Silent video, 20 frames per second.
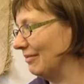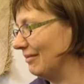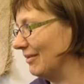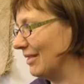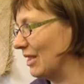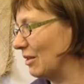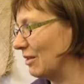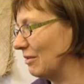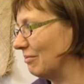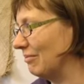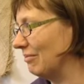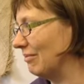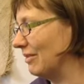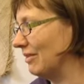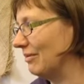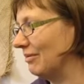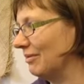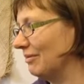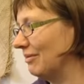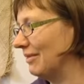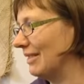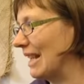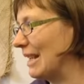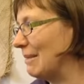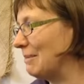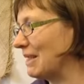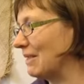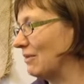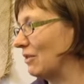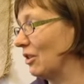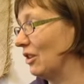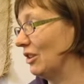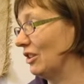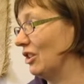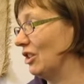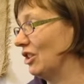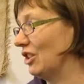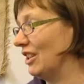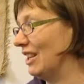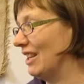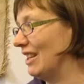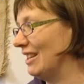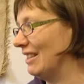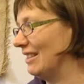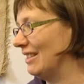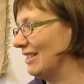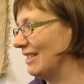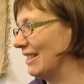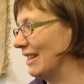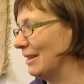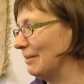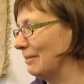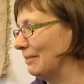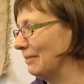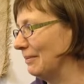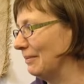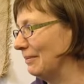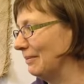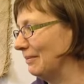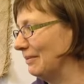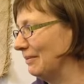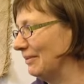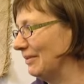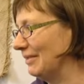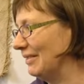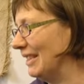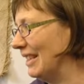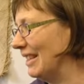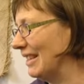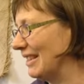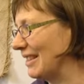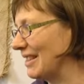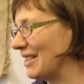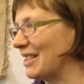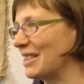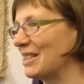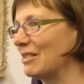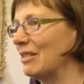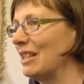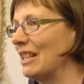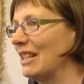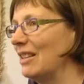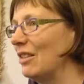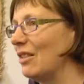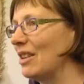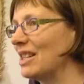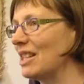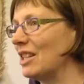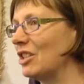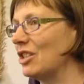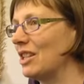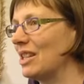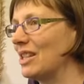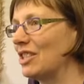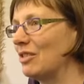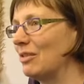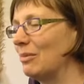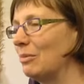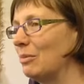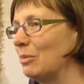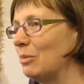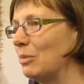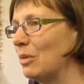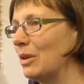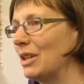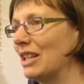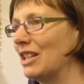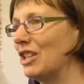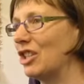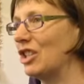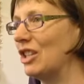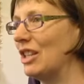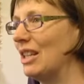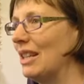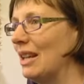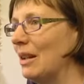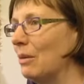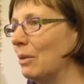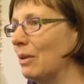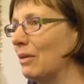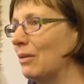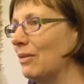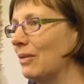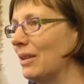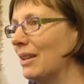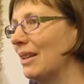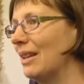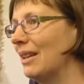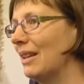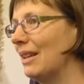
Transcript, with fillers: got heaps of knowledge and, yeah, it's just really nice that she's wanting to share that with